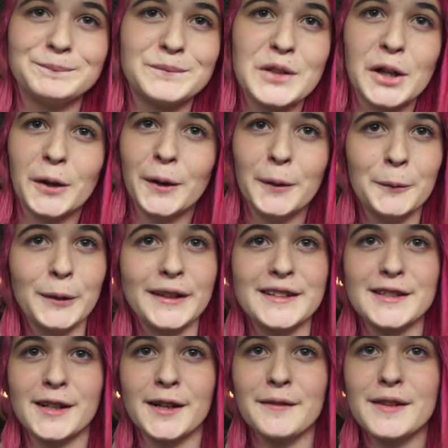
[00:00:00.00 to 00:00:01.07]
So I'm really
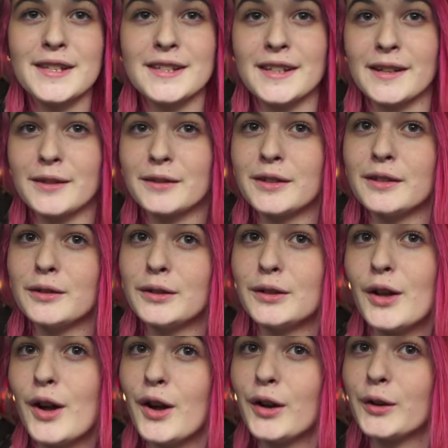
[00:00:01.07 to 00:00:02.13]
sorry if this is like
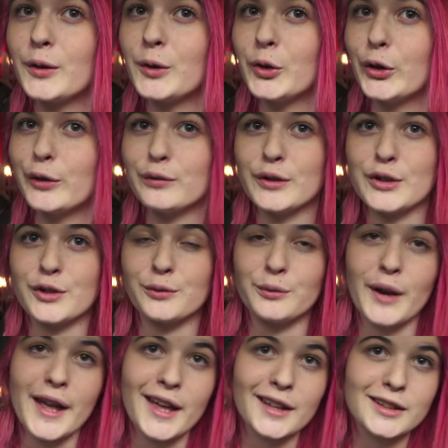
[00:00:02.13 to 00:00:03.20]
long or if it's a
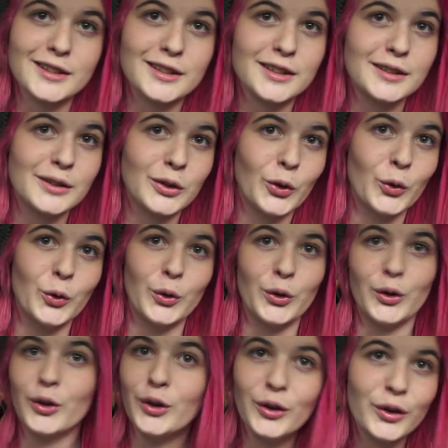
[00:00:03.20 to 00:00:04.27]
rant
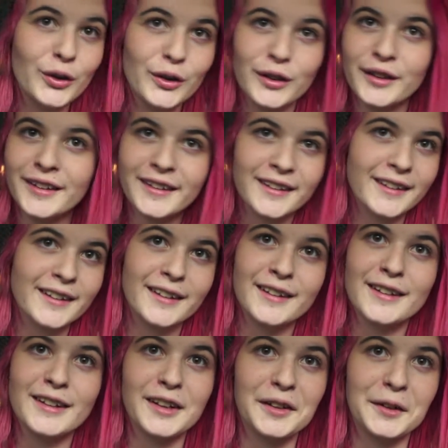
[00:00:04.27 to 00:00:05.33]
or
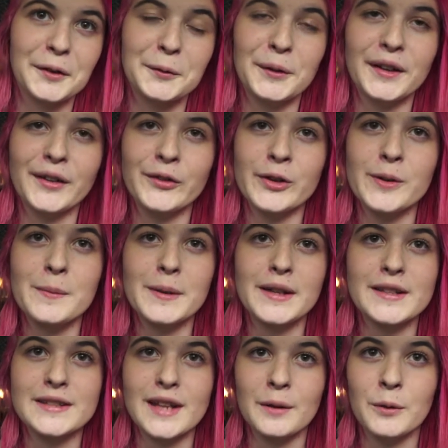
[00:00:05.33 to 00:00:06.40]
whatever,
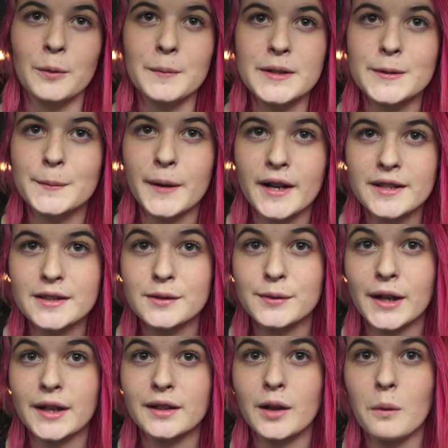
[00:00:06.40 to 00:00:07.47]
because I won't be surprised if
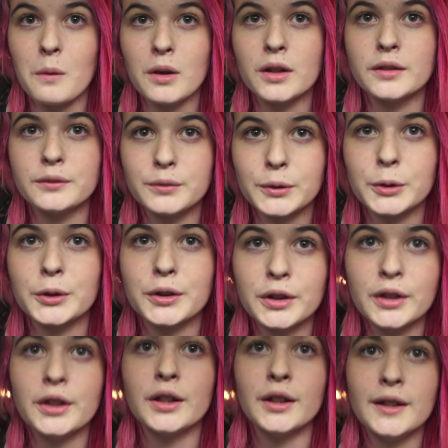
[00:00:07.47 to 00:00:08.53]
I go on for
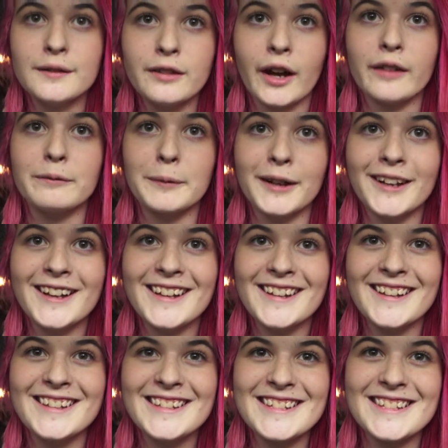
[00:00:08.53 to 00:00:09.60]
5
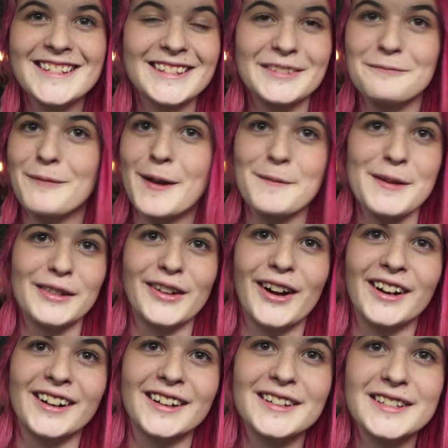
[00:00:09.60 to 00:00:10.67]
minutes, maybe
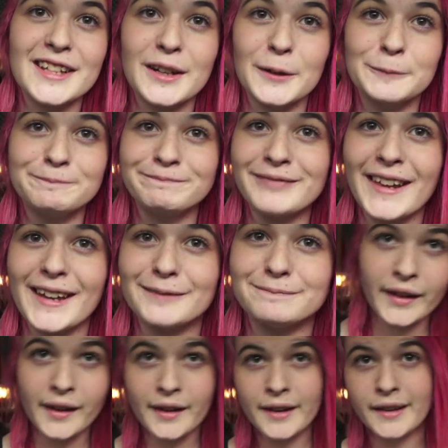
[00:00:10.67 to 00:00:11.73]
longer. So yeah.
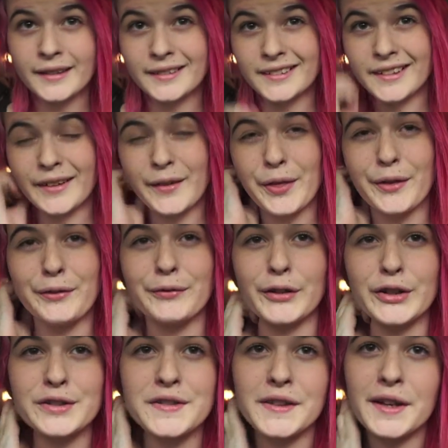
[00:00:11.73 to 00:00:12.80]
Now the
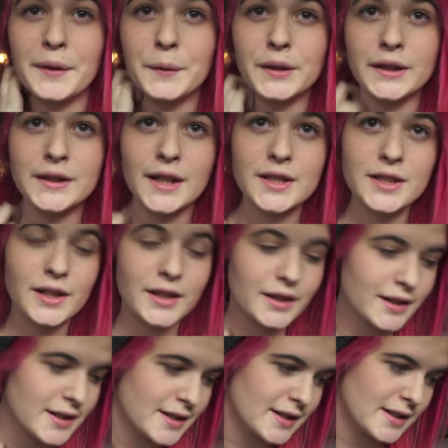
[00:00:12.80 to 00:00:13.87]
first thing I want to touch
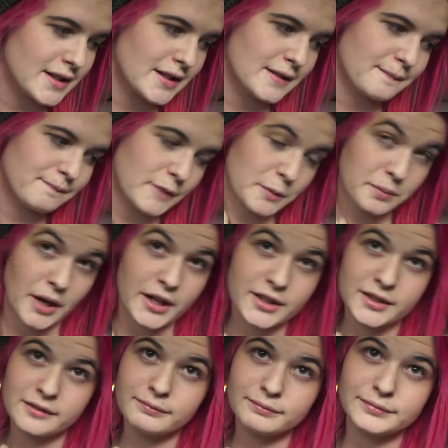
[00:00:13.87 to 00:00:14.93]
on is
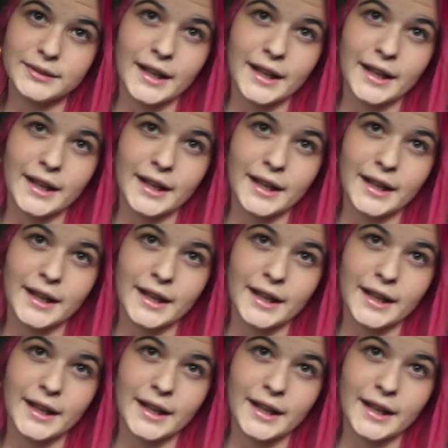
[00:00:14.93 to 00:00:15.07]
depression.